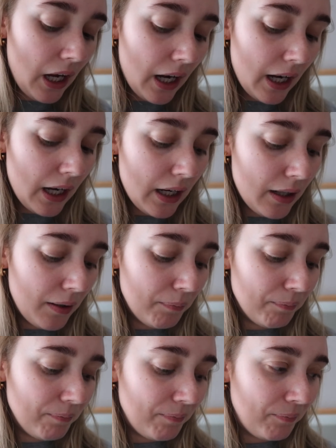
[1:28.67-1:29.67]

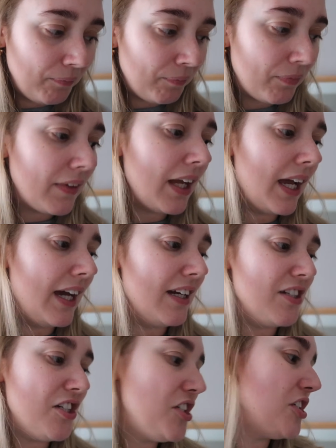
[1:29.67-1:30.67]
And
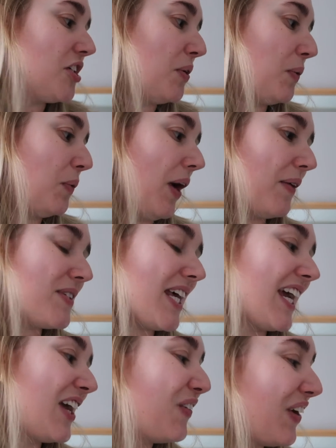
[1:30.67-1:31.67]
I was
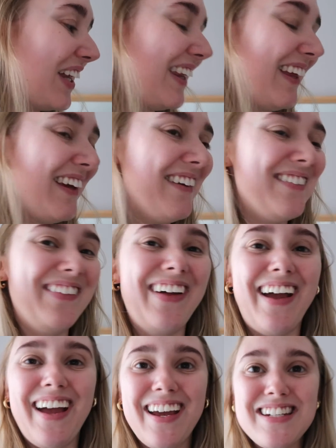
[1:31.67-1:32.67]
like, you can leave,
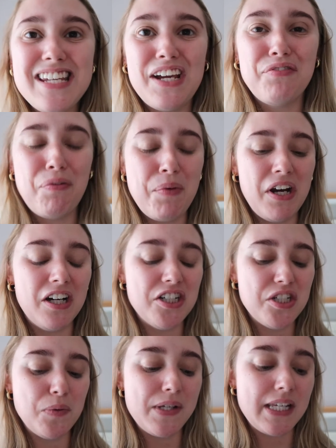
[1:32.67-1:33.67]
like I can take it from here. And
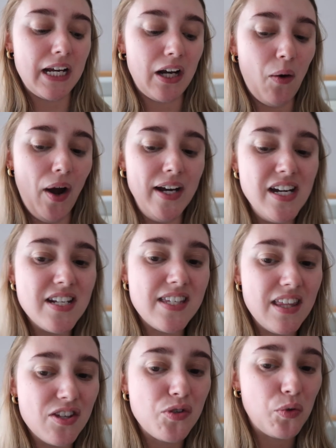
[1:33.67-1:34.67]
she was like, no, I need to
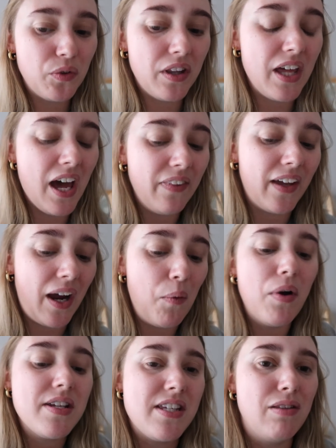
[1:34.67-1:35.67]
see this through to the end. Like I
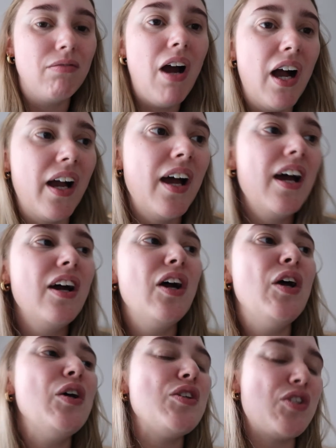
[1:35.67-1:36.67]
wanna see the rug.
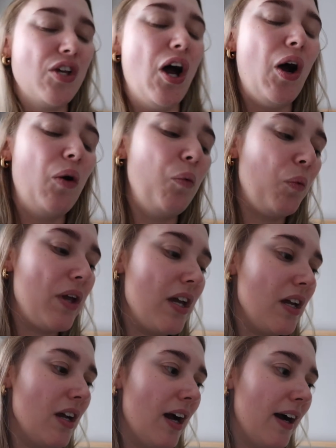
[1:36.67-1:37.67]
So
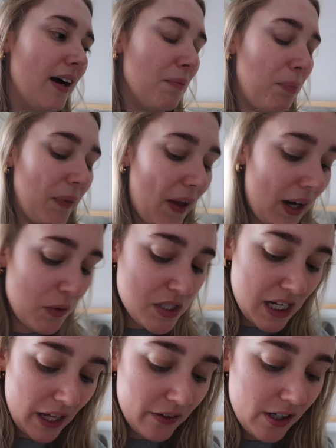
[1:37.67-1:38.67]
we put that out
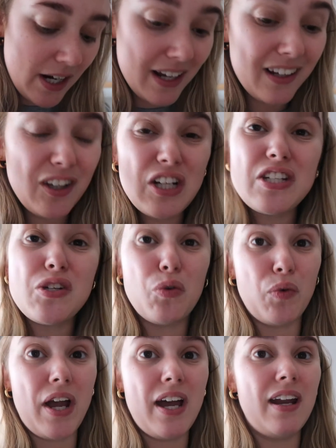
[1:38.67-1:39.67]
together and it looks
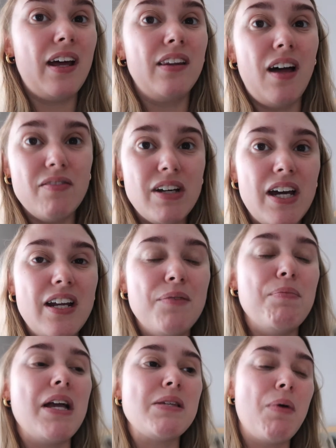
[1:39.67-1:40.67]
great and I love it. And
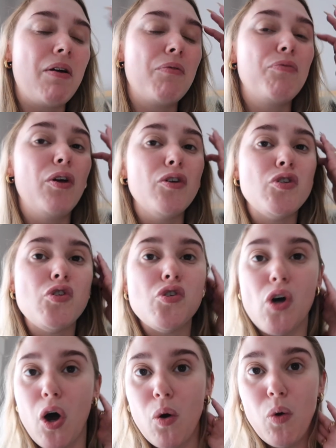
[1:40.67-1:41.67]
it makes my room feel
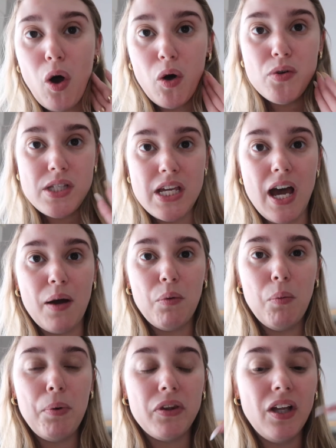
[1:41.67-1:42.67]
so cozy. I
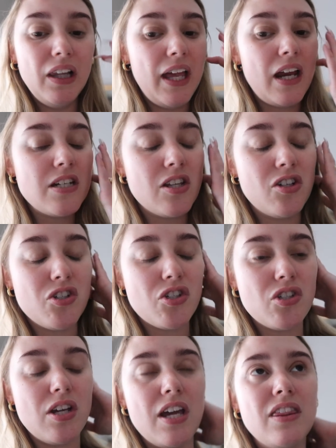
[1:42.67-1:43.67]
will put the link to
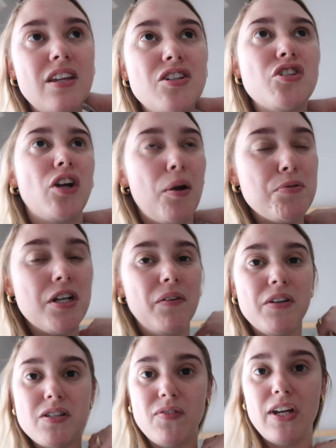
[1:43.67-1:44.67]
in the description
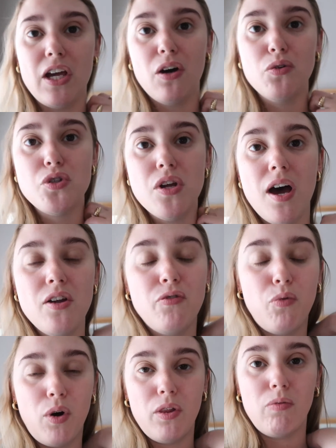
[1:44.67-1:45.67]
of this video
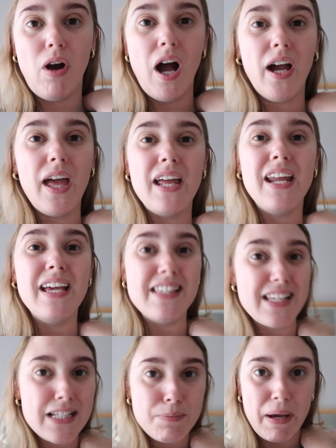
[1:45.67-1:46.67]
for the rug. It
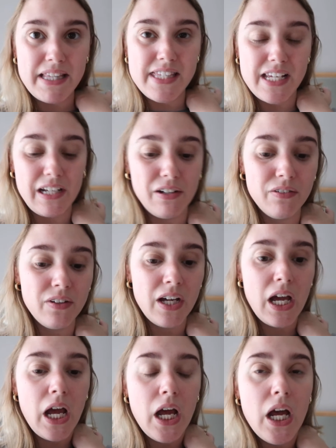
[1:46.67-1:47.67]
is expensive.
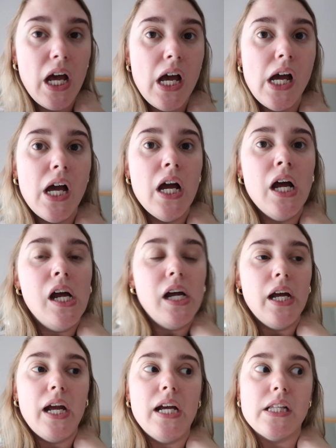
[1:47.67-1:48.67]

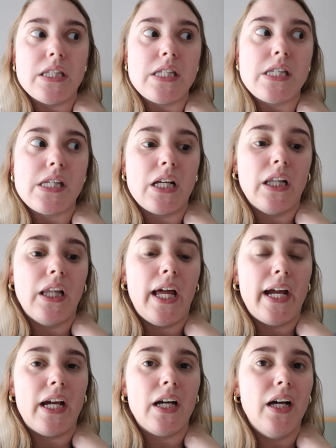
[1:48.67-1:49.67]
It's
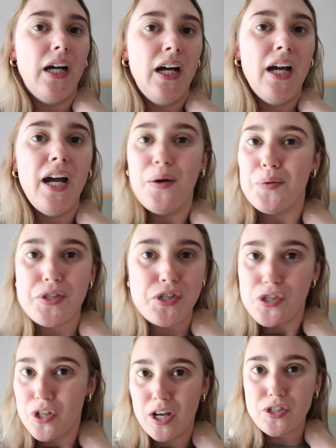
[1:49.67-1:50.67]
like, it
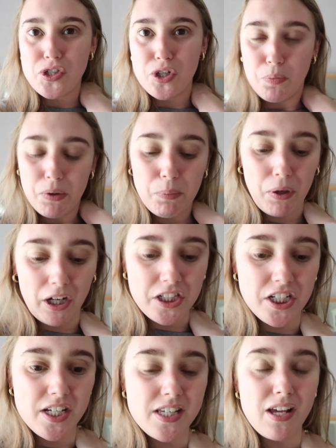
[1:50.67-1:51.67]
was a stupid
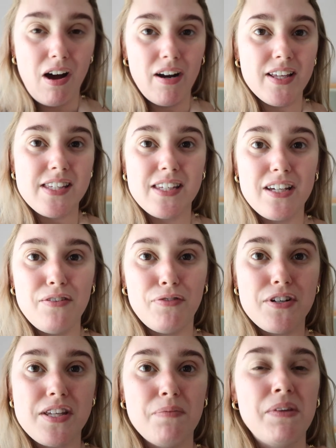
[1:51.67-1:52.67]
purchase, honestly,
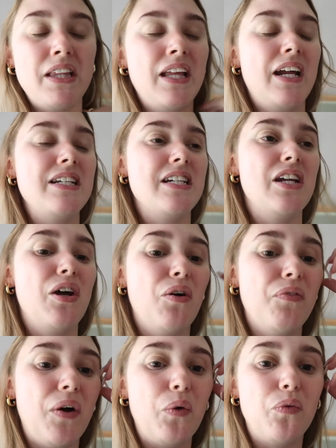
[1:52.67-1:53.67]
for something that I didn't know
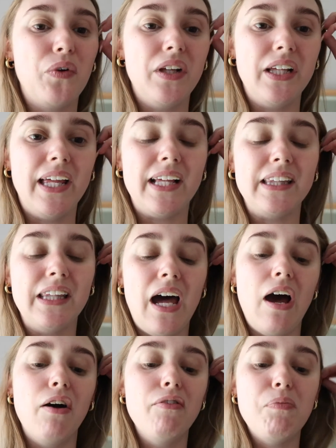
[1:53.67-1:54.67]
if I would really like
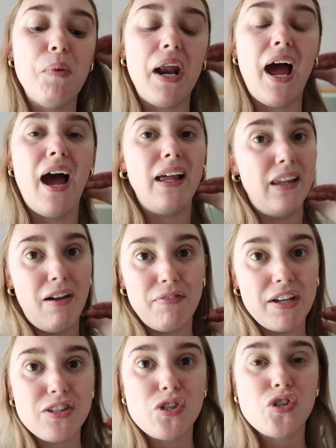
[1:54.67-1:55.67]
love, but I love
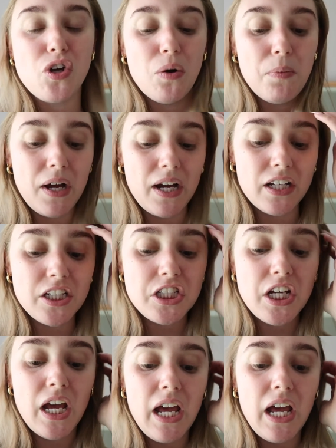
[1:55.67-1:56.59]
it so much.